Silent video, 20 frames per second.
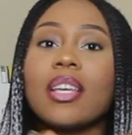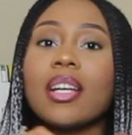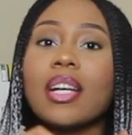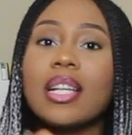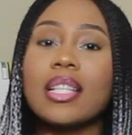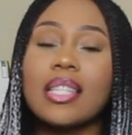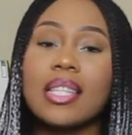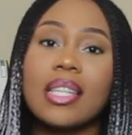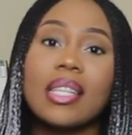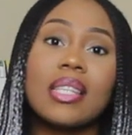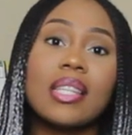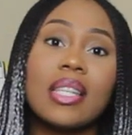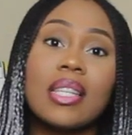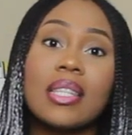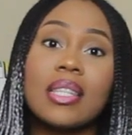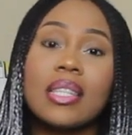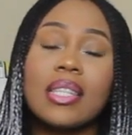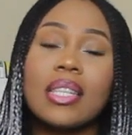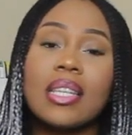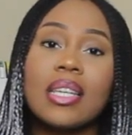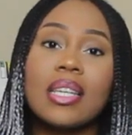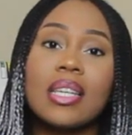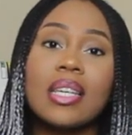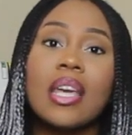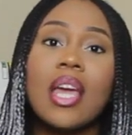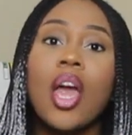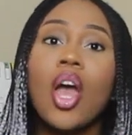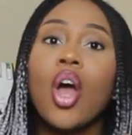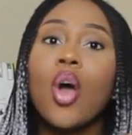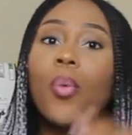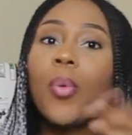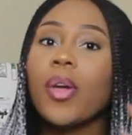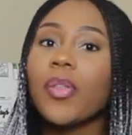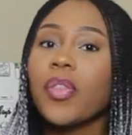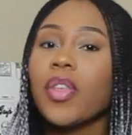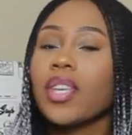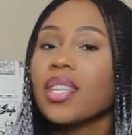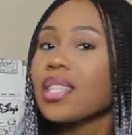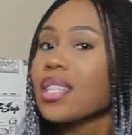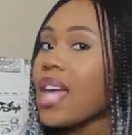the consistency with
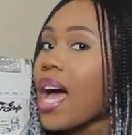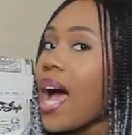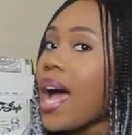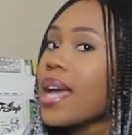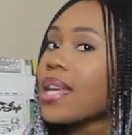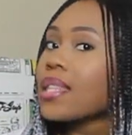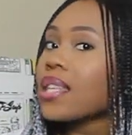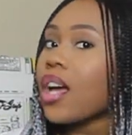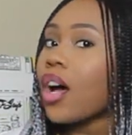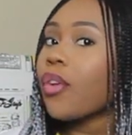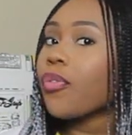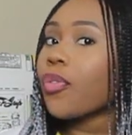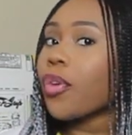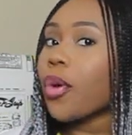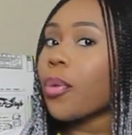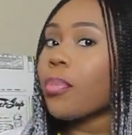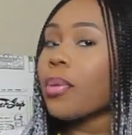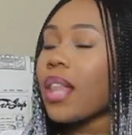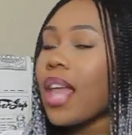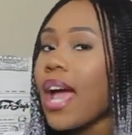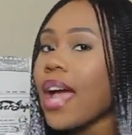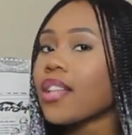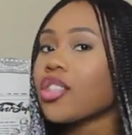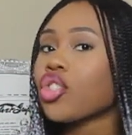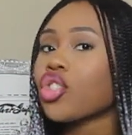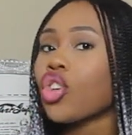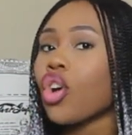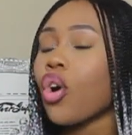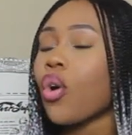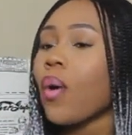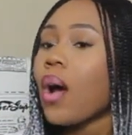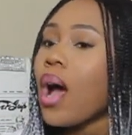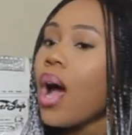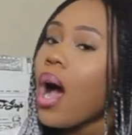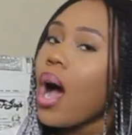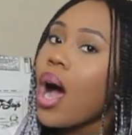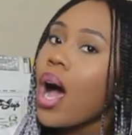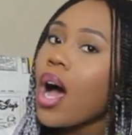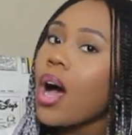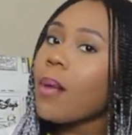the size of your plait. So
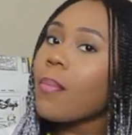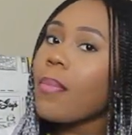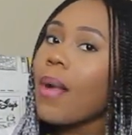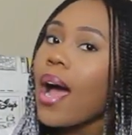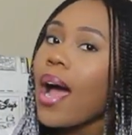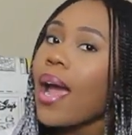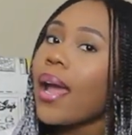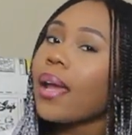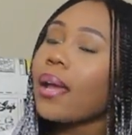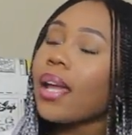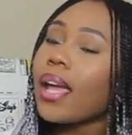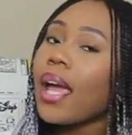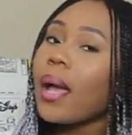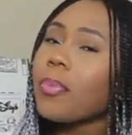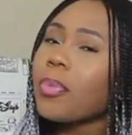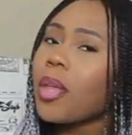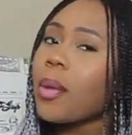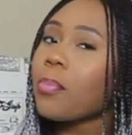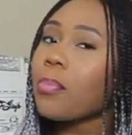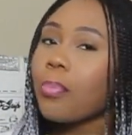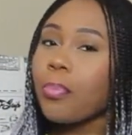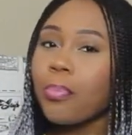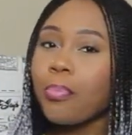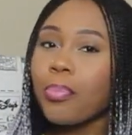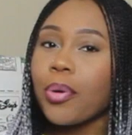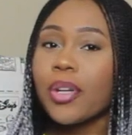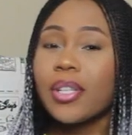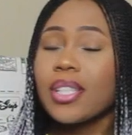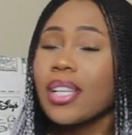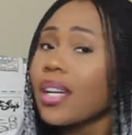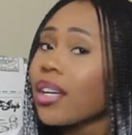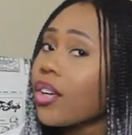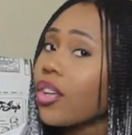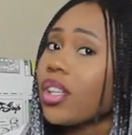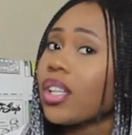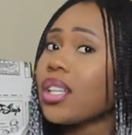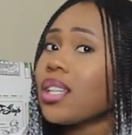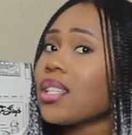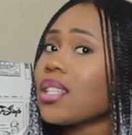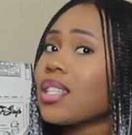I kept them
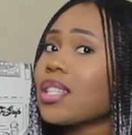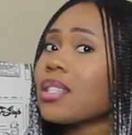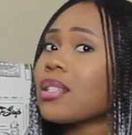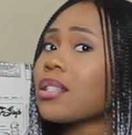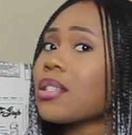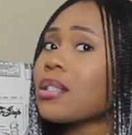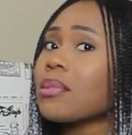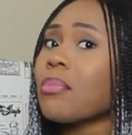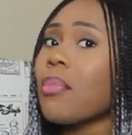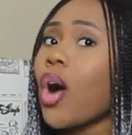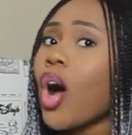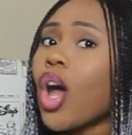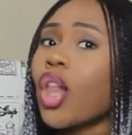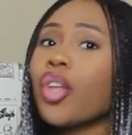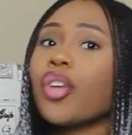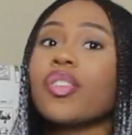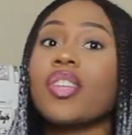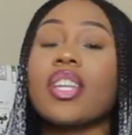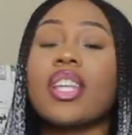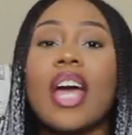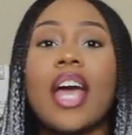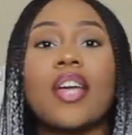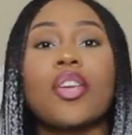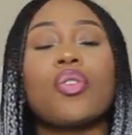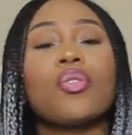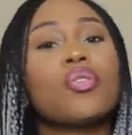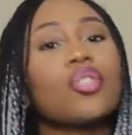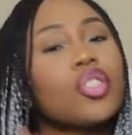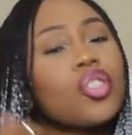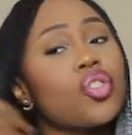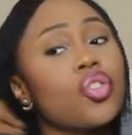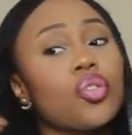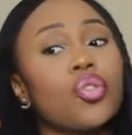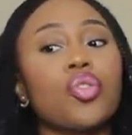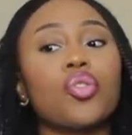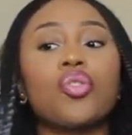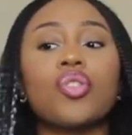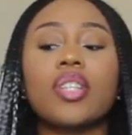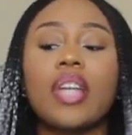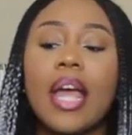particularly smaller than I usually do.
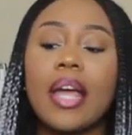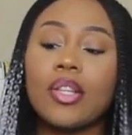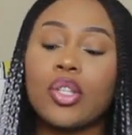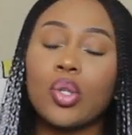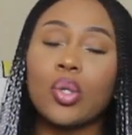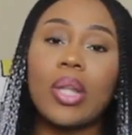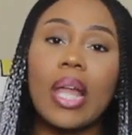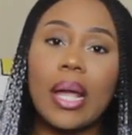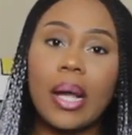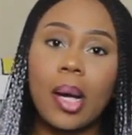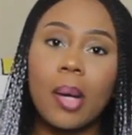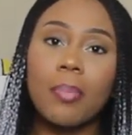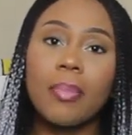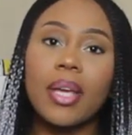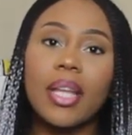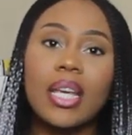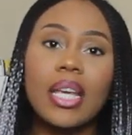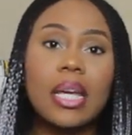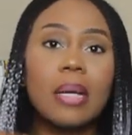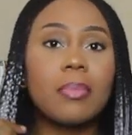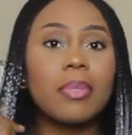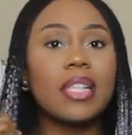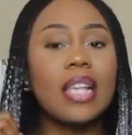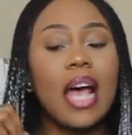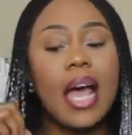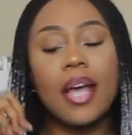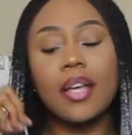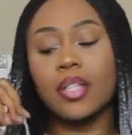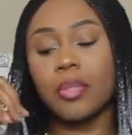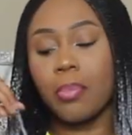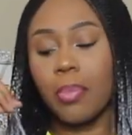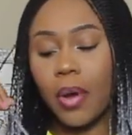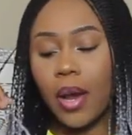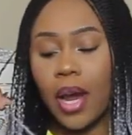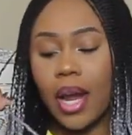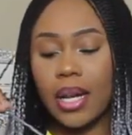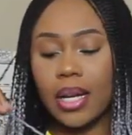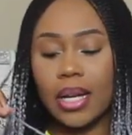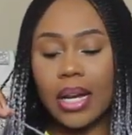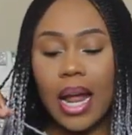Usually I do like a medium sized
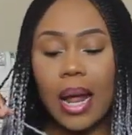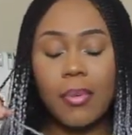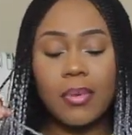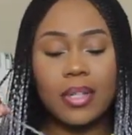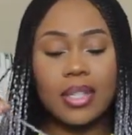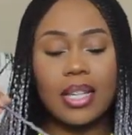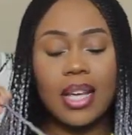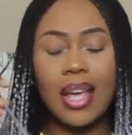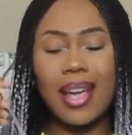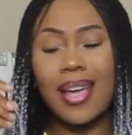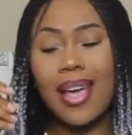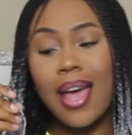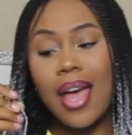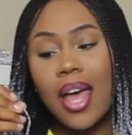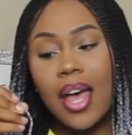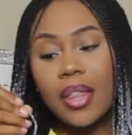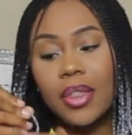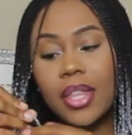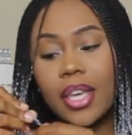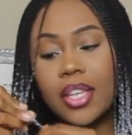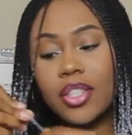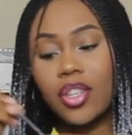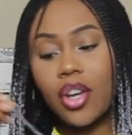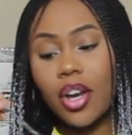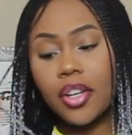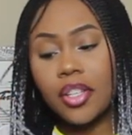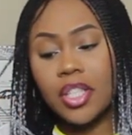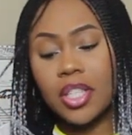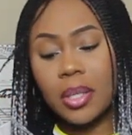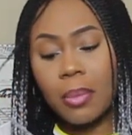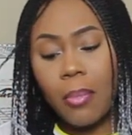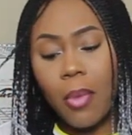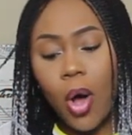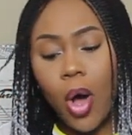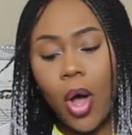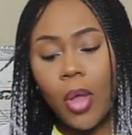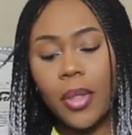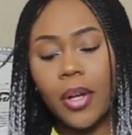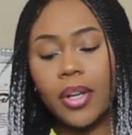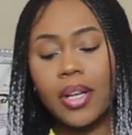braid, and I would say these are
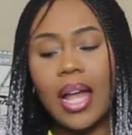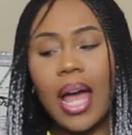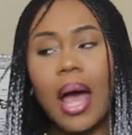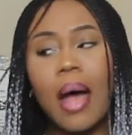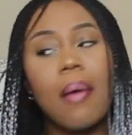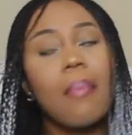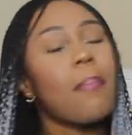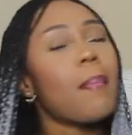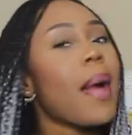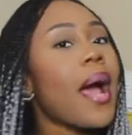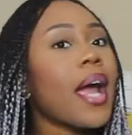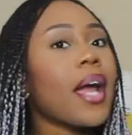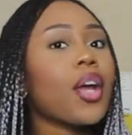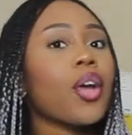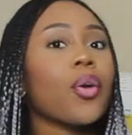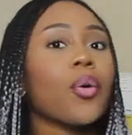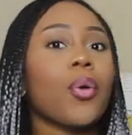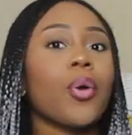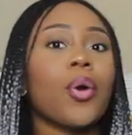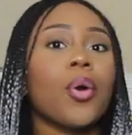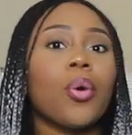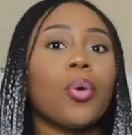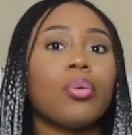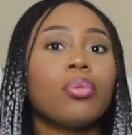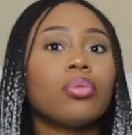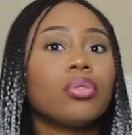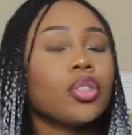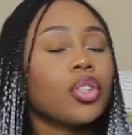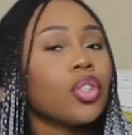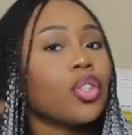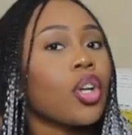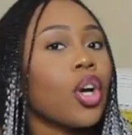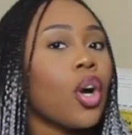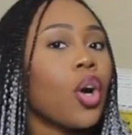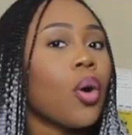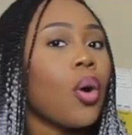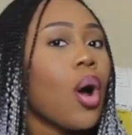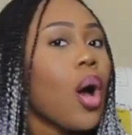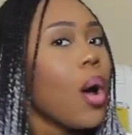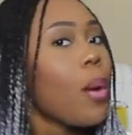small. They're not micro, you
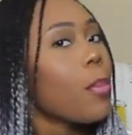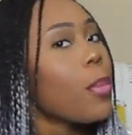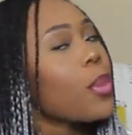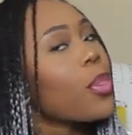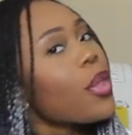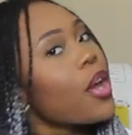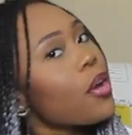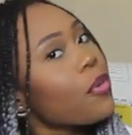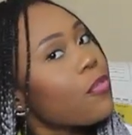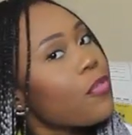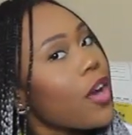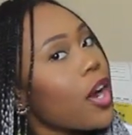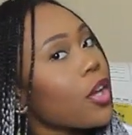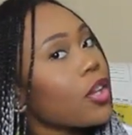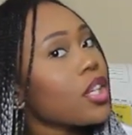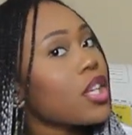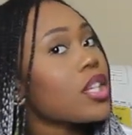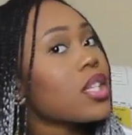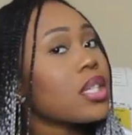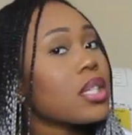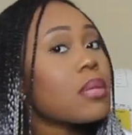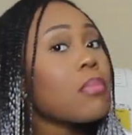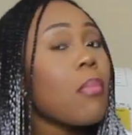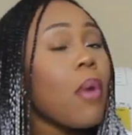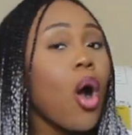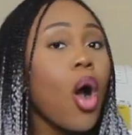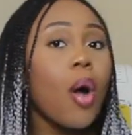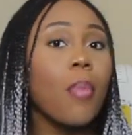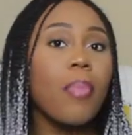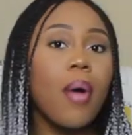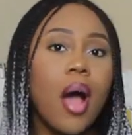know, but they're fairly small